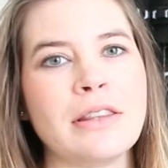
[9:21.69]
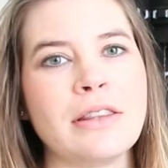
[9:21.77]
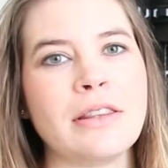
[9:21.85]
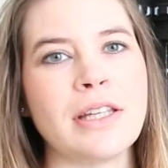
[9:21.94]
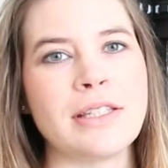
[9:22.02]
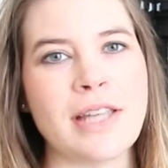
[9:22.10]

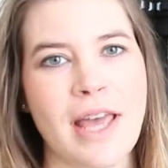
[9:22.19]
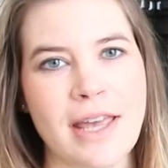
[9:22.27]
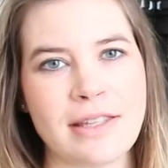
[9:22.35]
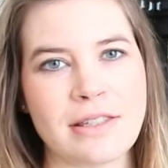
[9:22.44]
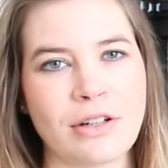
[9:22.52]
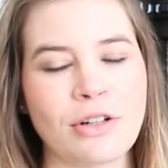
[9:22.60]
the
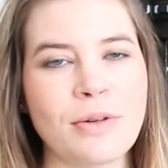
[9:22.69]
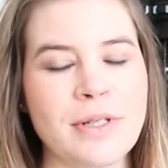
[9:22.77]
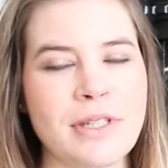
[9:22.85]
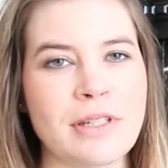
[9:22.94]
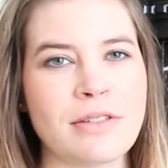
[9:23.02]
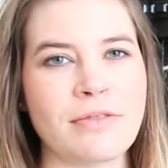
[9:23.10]
tests or
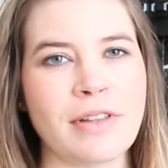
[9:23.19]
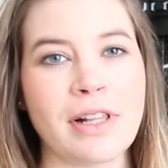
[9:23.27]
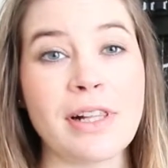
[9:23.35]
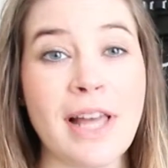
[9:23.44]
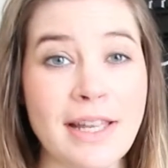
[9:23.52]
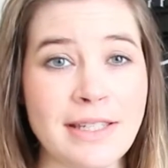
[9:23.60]
quizzes for the
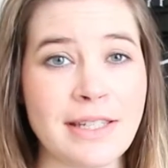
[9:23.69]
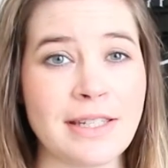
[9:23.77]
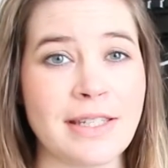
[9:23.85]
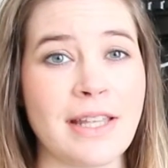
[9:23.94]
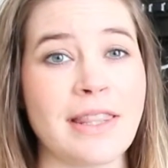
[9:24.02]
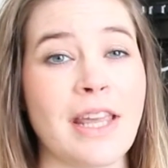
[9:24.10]

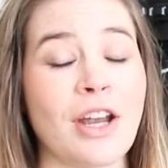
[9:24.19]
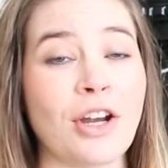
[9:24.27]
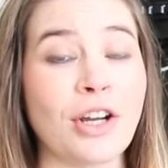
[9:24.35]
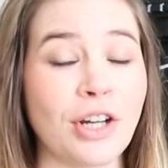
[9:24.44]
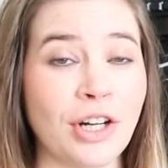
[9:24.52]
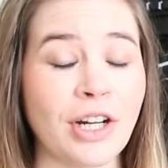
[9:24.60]
classes that they
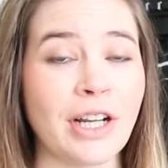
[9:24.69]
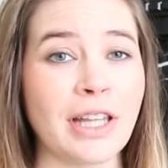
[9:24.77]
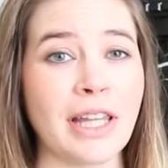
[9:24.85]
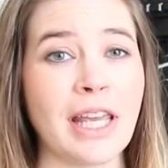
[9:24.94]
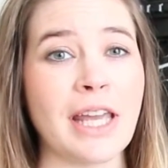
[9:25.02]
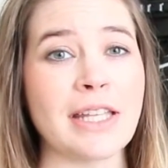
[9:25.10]
are
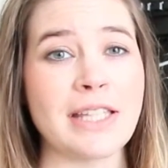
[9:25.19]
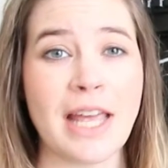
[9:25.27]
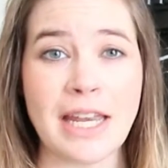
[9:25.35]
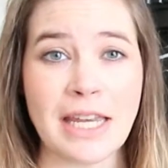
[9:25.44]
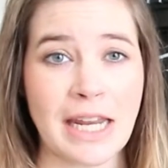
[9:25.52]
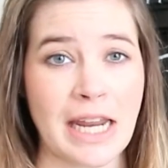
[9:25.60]
currently
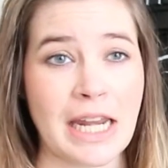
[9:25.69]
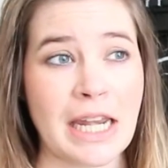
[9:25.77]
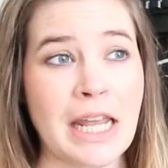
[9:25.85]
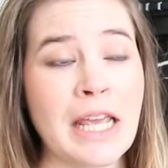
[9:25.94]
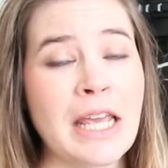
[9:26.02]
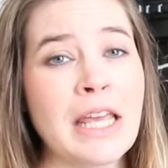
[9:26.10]

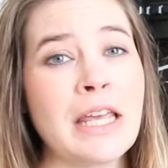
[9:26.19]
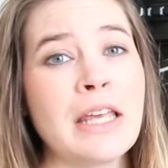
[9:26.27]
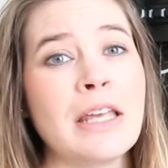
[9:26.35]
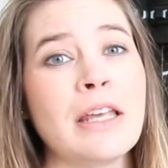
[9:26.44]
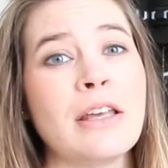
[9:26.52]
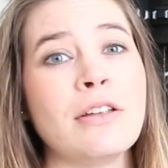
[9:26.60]
attending.
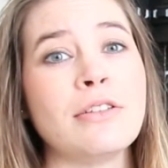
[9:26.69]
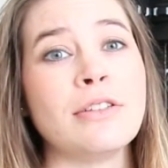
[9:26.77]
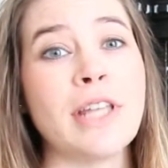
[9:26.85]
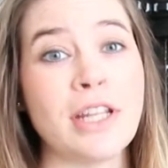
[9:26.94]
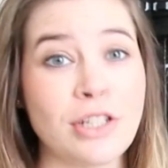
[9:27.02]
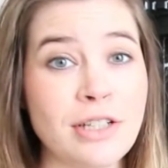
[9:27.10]

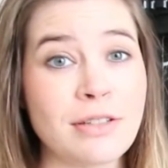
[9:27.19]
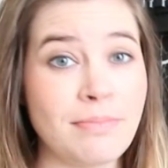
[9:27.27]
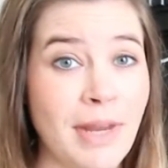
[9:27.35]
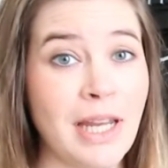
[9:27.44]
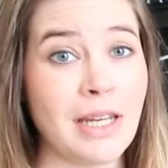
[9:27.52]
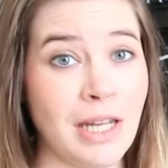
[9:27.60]
They just
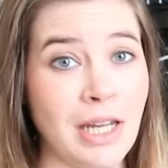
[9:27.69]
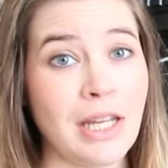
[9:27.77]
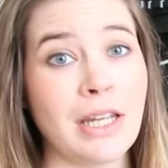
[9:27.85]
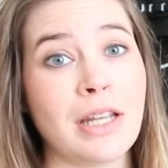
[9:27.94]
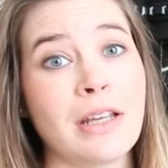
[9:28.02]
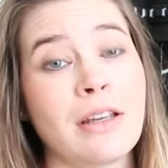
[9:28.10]
may
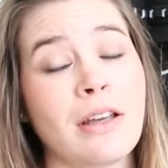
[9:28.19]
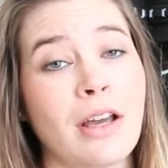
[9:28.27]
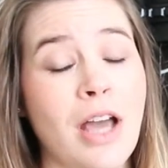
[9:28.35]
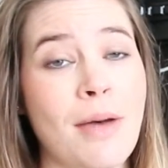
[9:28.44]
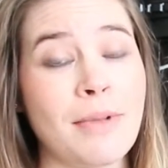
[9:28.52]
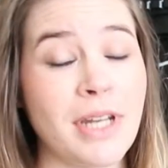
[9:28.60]
need
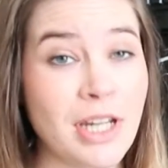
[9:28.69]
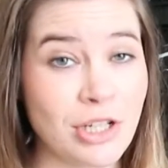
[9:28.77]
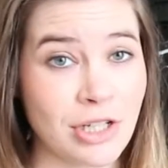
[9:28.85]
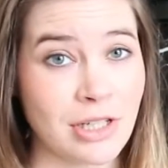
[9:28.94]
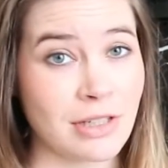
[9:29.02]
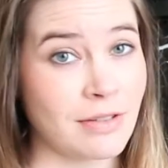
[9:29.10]

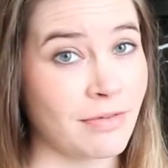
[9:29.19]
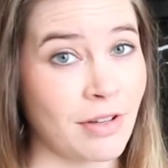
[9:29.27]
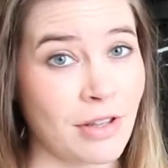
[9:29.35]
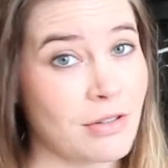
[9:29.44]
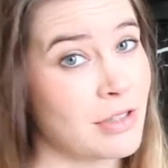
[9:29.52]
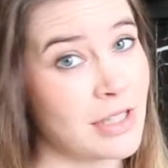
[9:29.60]
accommodations
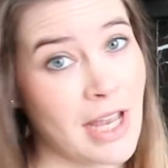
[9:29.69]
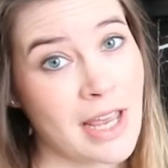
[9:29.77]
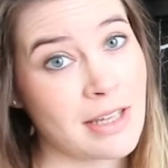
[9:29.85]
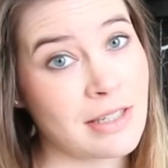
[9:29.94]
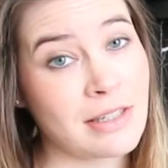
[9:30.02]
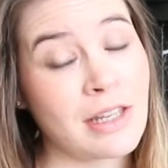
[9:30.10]
for those
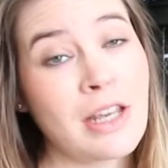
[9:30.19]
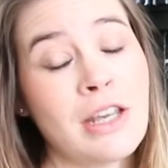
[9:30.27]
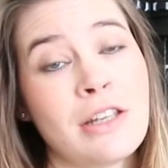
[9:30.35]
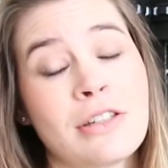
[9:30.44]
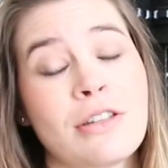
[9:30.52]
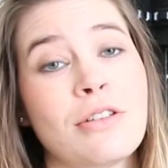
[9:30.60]
tests.
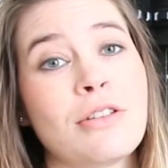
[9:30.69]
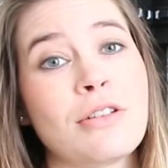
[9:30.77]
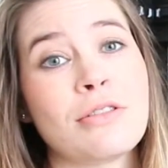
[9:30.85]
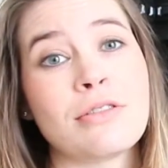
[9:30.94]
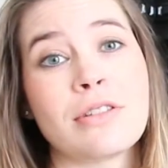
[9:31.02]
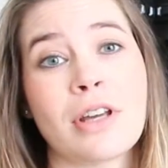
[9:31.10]
So
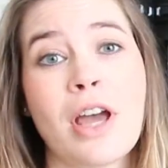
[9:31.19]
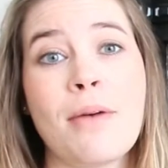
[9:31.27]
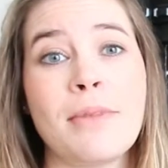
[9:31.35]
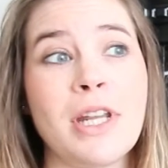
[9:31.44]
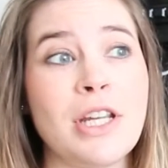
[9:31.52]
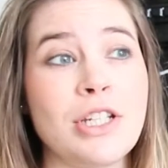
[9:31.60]
those
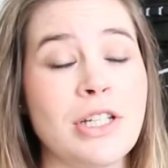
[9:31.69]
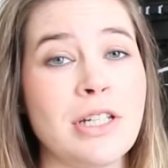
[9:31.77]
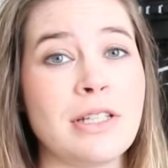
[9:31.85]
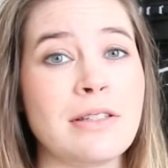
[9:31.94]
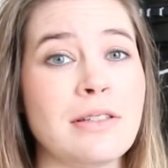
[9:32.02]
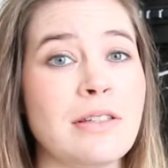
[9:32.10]

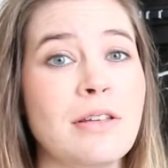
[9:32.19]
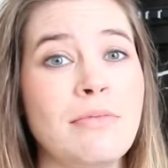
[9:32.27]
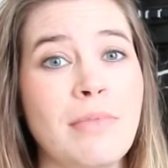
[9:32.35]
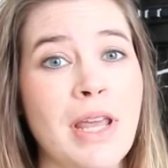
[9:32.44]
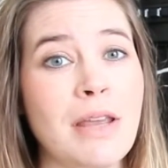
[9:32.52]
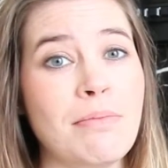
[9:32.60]
accommodations
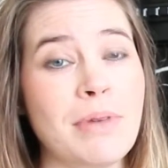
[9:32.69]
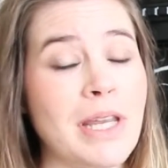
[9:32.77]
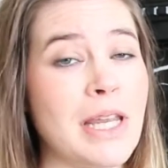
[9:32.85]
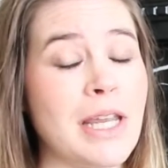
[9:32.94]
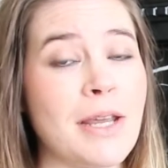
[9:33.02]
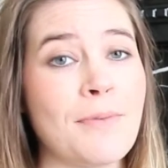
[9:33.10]
may
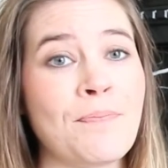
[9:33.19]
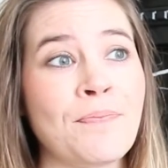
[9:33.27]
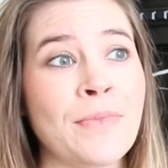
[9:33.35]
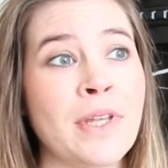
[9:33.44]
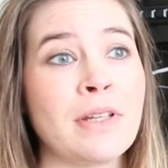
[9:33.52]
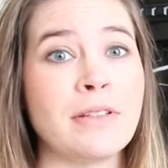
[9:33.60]
be
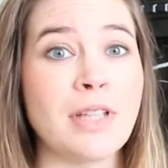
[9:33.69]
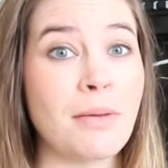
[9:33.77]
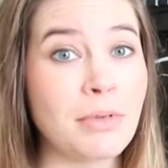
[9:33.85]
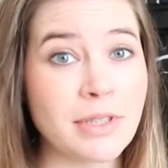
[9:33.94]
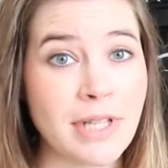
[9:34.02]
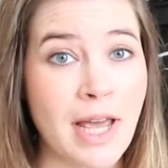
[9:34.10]

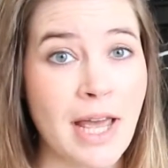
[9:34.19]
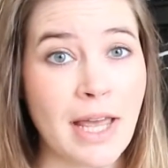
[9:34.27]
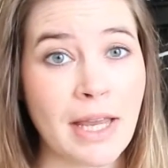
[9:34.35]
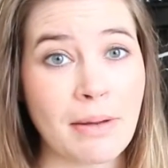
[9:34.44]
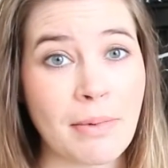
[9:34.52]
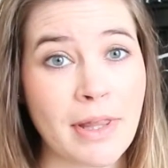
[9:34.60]
double
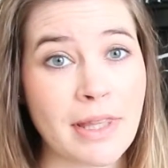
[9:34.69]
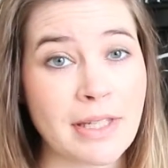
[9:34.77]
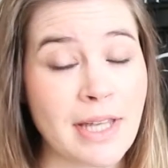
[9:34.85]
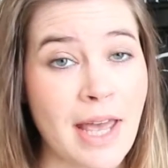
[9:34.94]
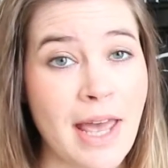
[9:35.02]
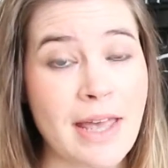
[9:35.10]
time on the
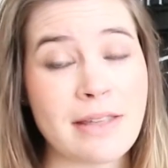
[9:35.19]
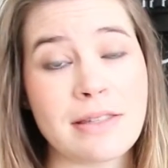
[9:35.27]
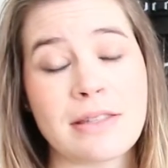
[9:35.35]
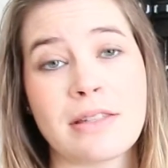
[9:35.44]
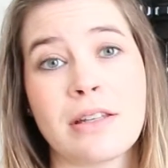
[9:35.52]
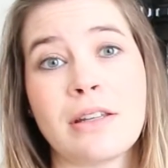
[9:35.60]

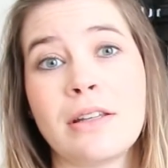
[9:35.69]
test,